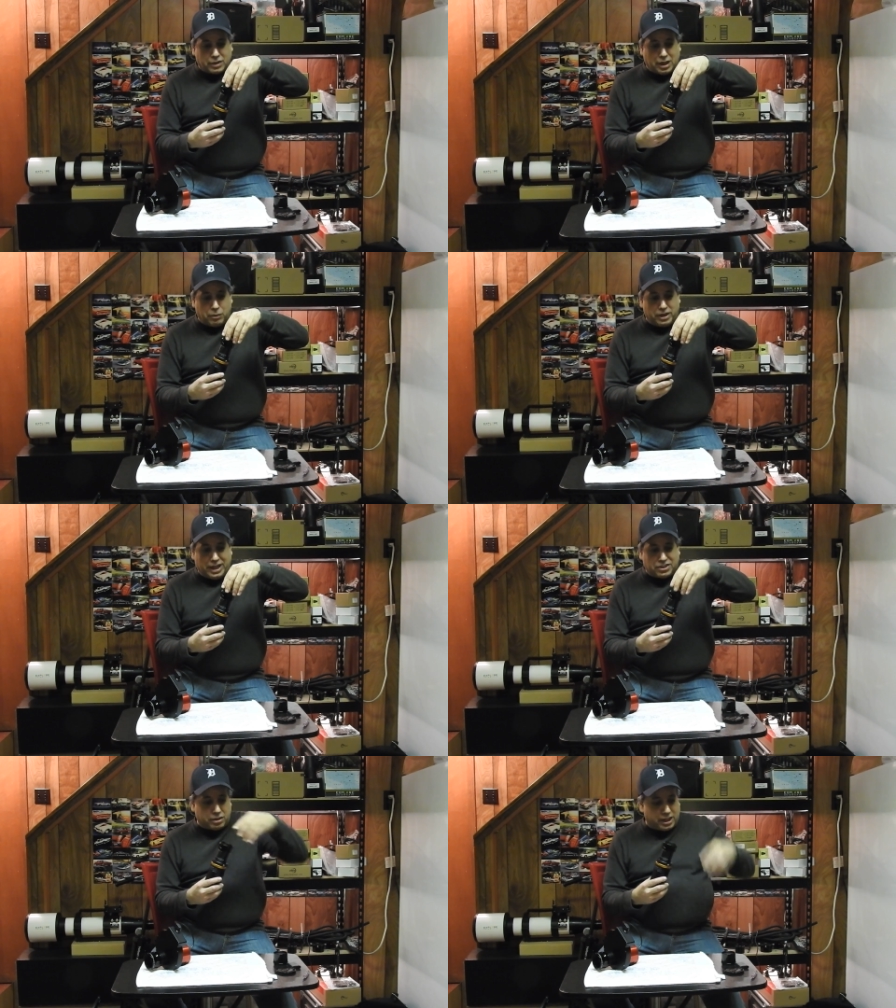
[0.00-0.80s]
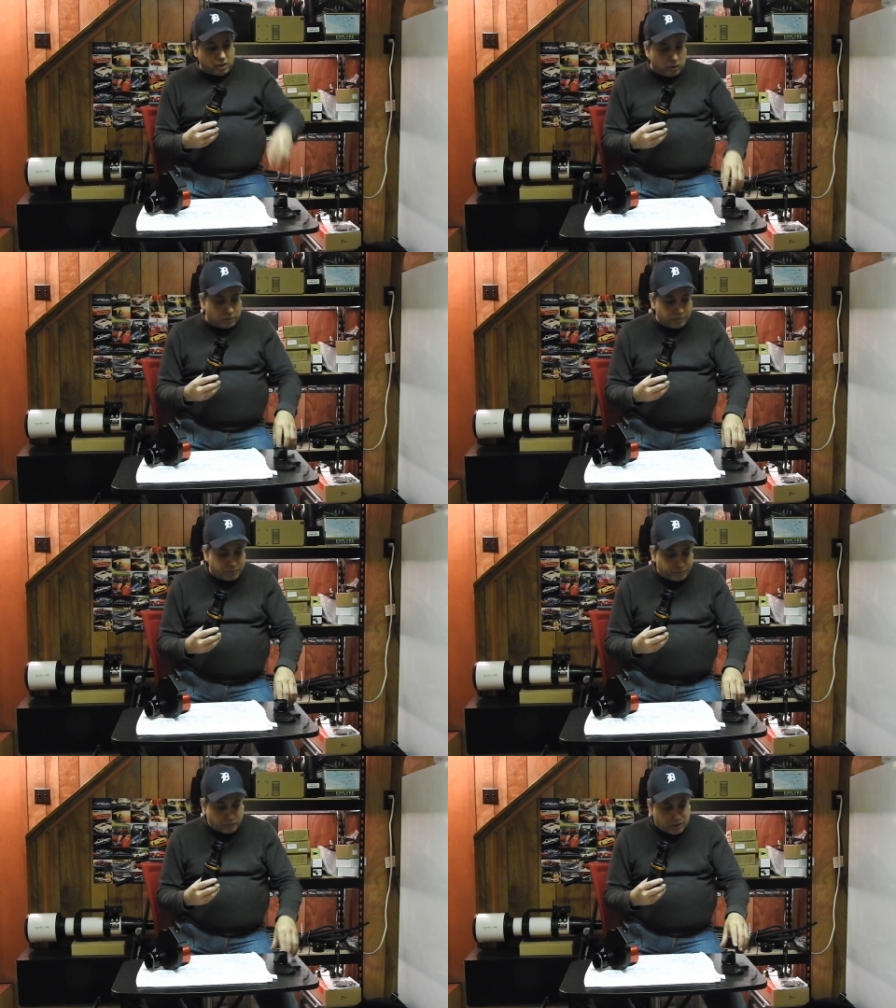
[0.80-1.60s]
I would actually, oh,
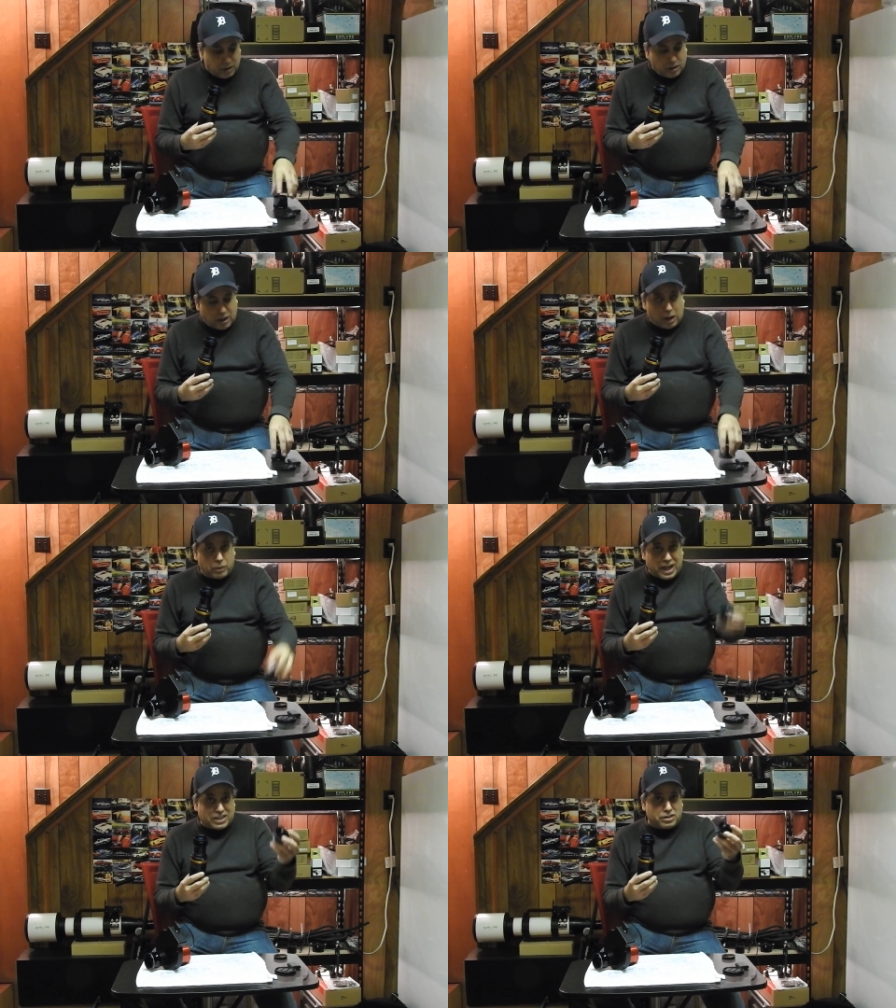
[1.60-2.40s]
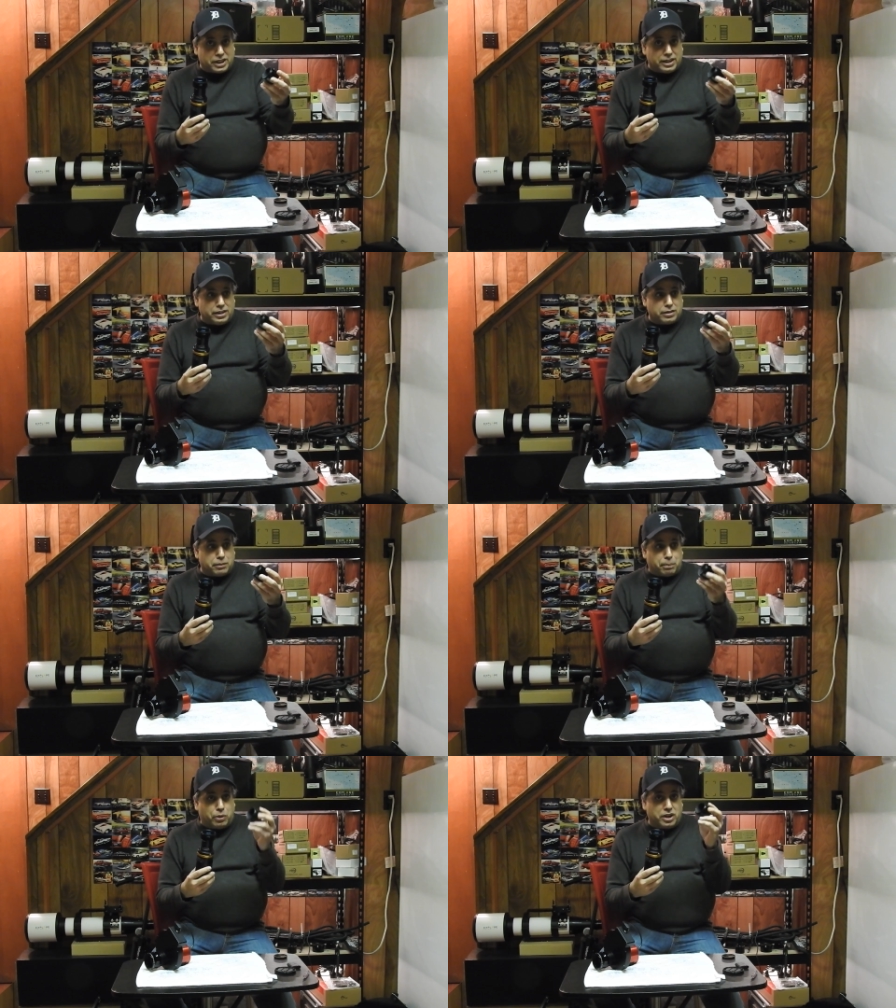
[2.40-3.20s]
I would actually
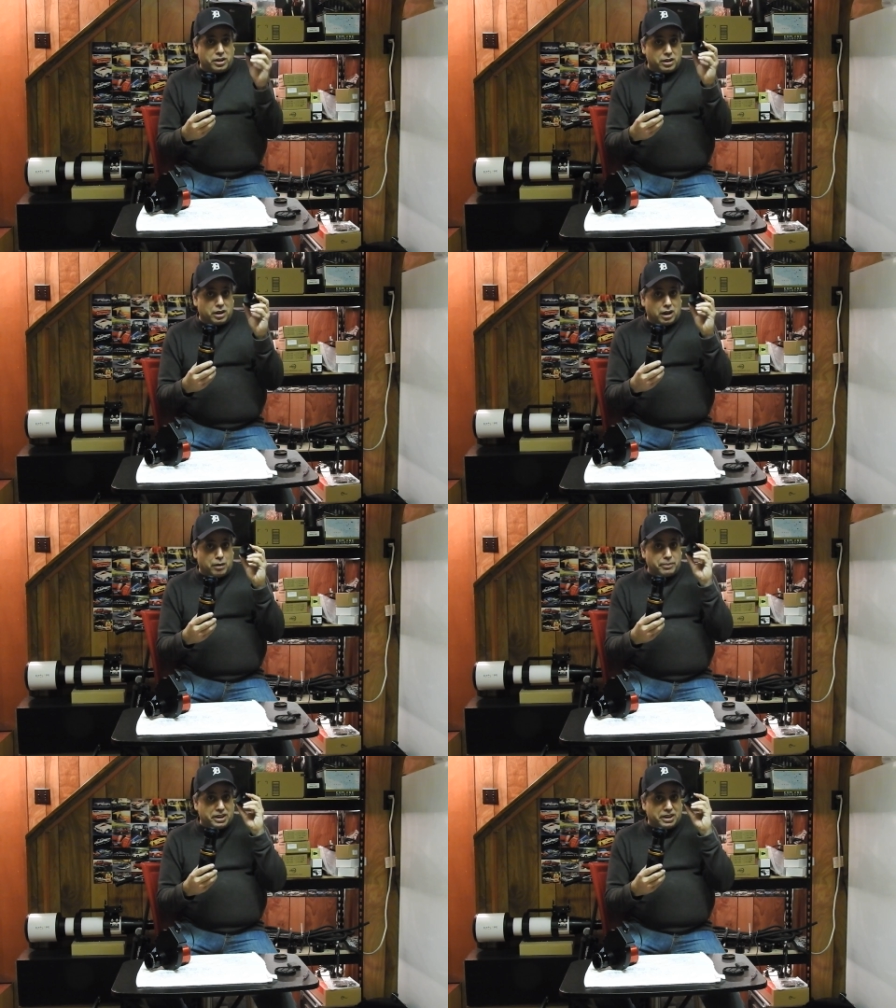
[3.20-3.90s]
put um,